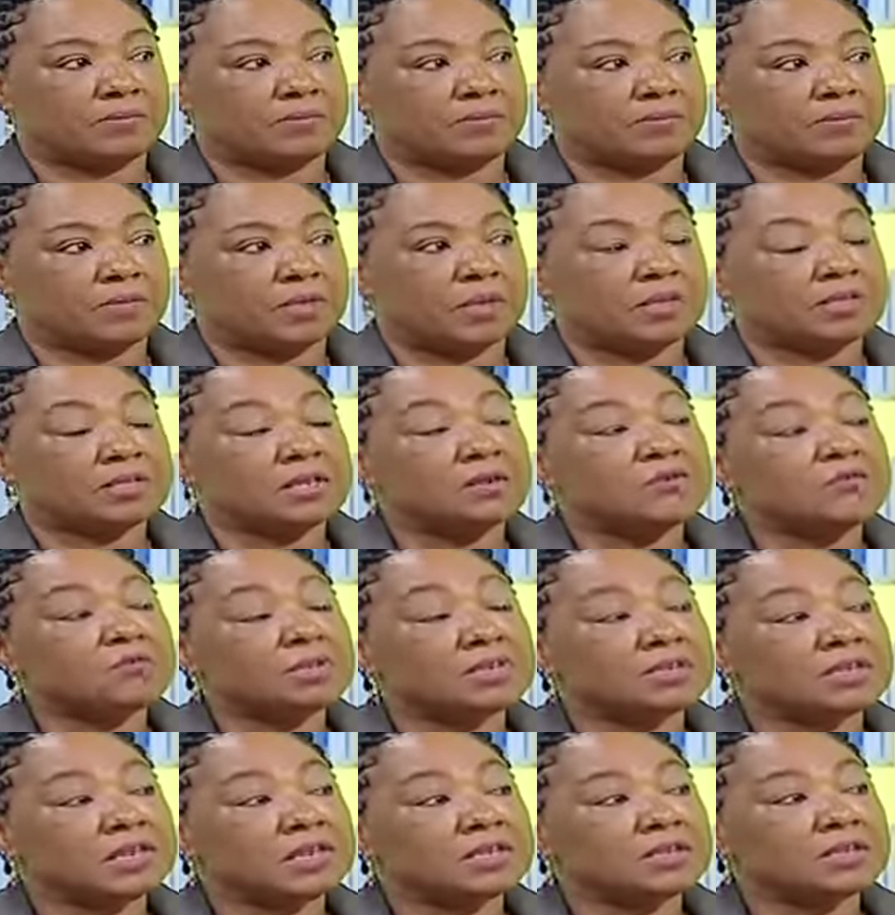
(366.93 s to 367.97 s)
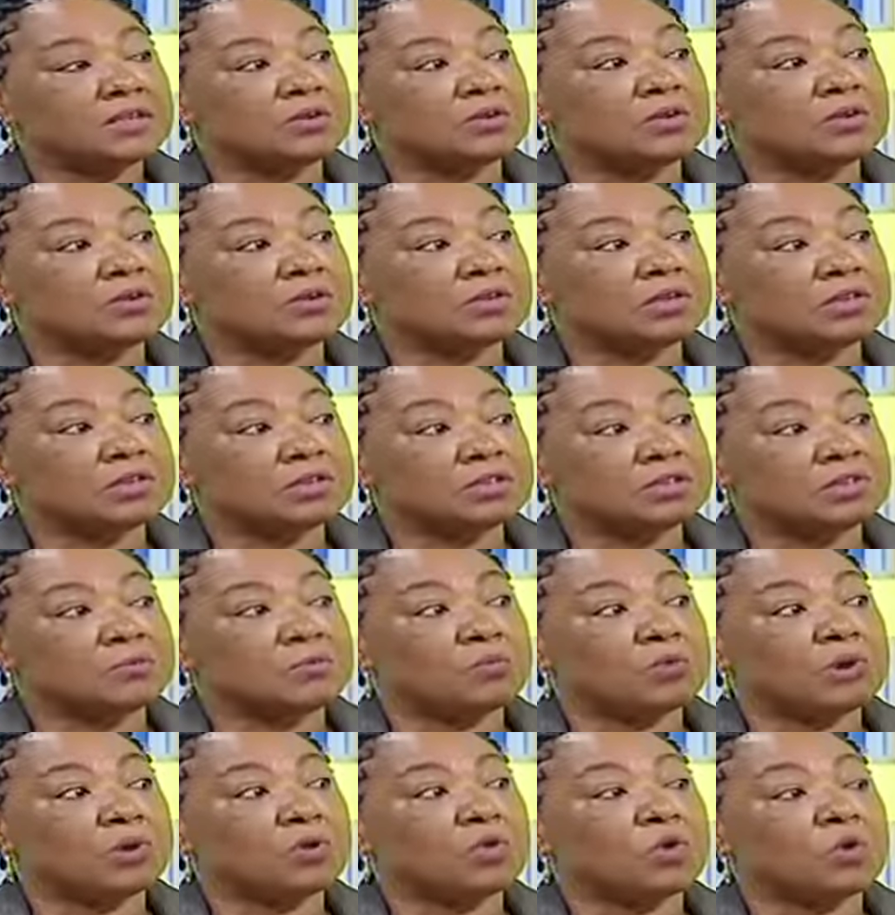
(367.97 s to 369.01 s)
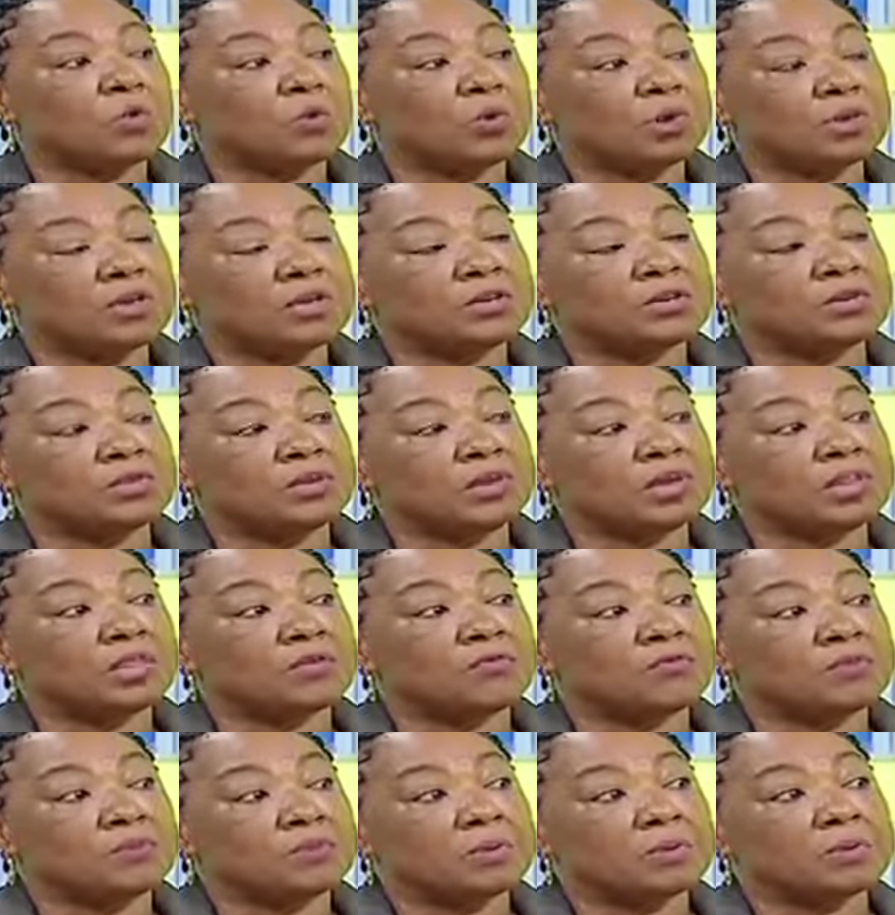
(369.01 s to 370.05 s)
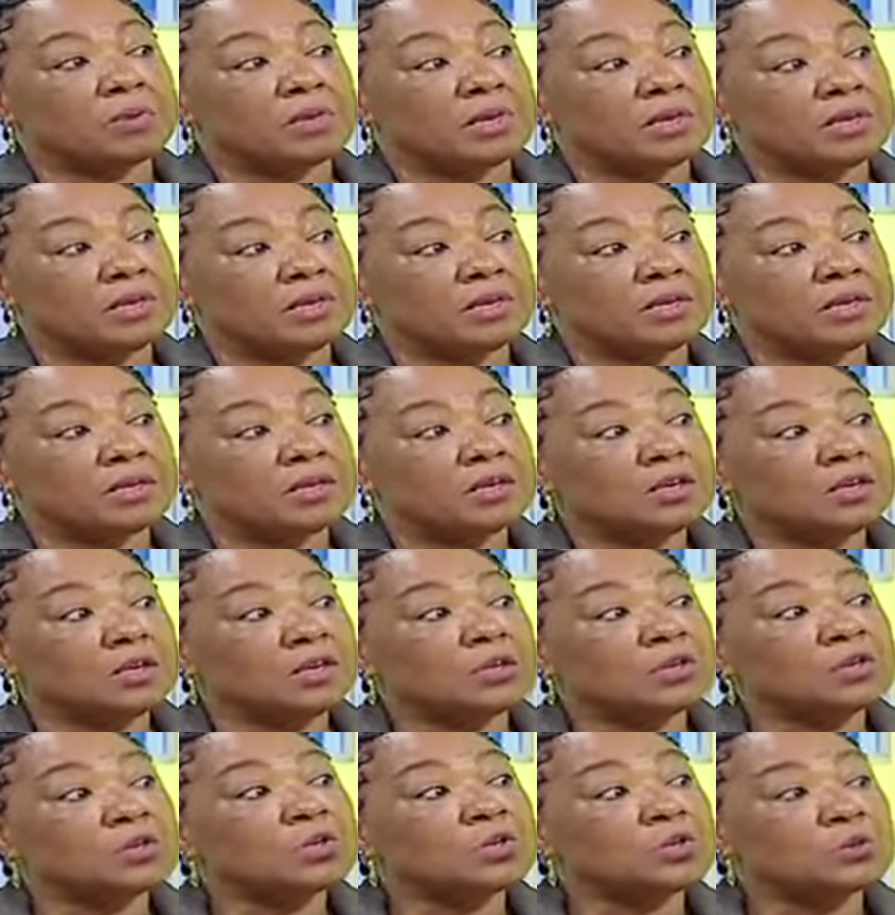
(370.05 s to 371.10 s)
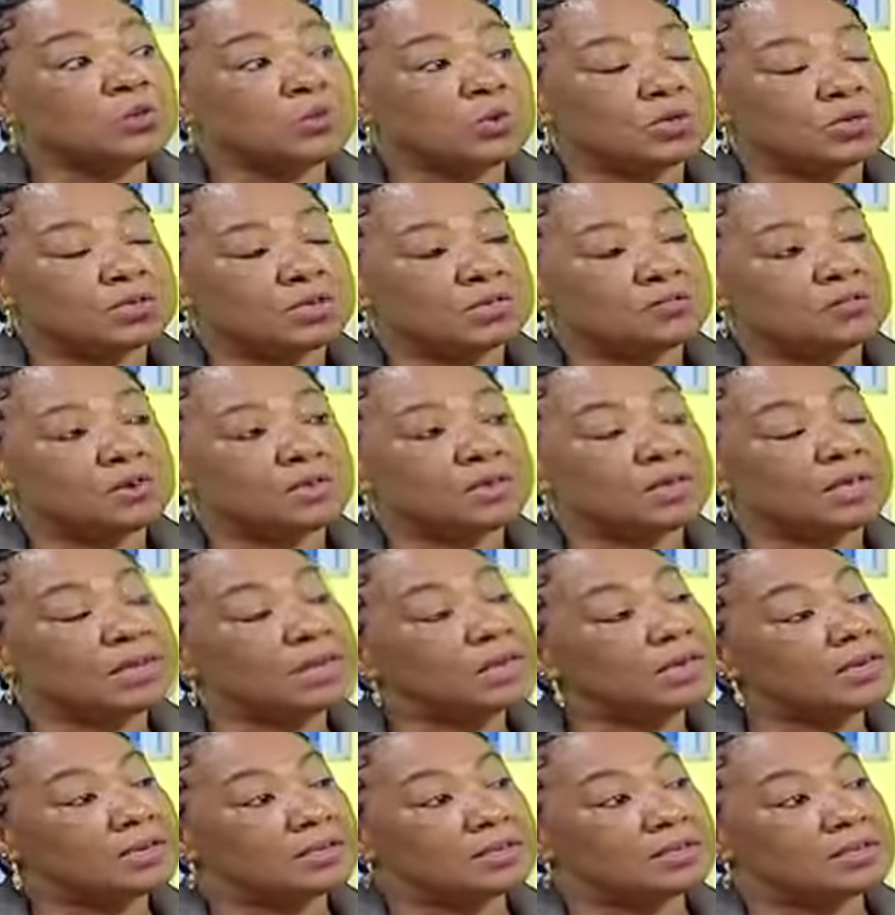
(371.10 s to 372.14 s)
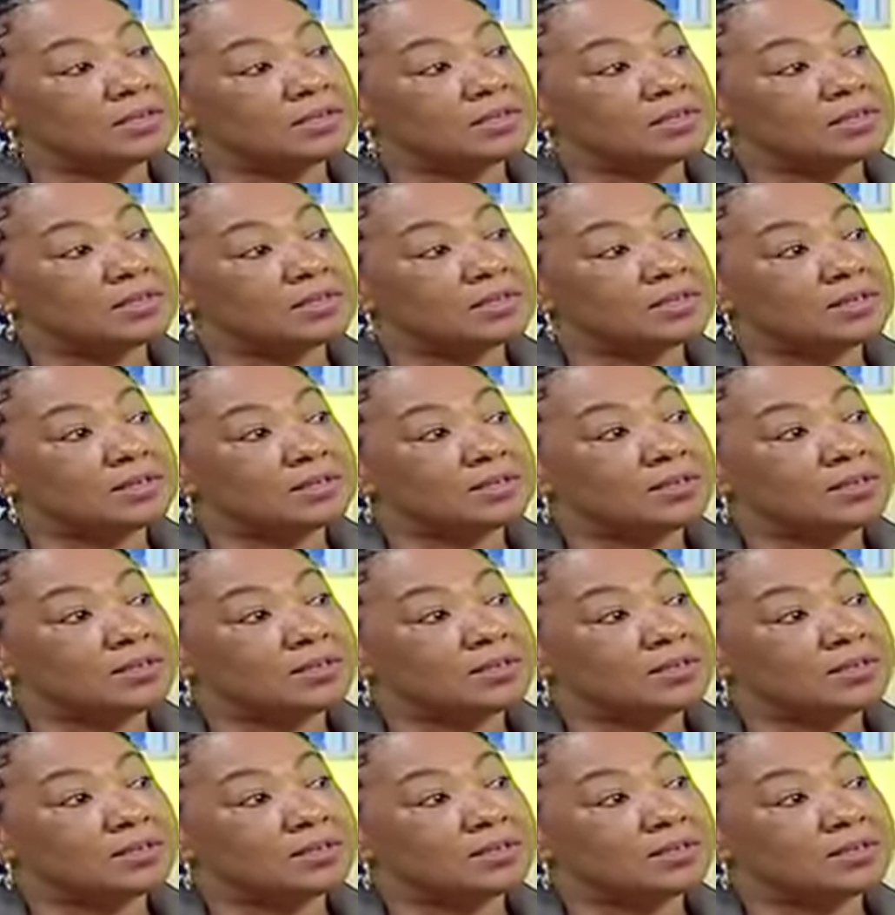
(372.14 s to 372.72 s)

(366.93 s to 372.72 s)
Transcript: Mm-hmm. It's emphasizing on the teamwork, on working together from the beginning to whatever the end is.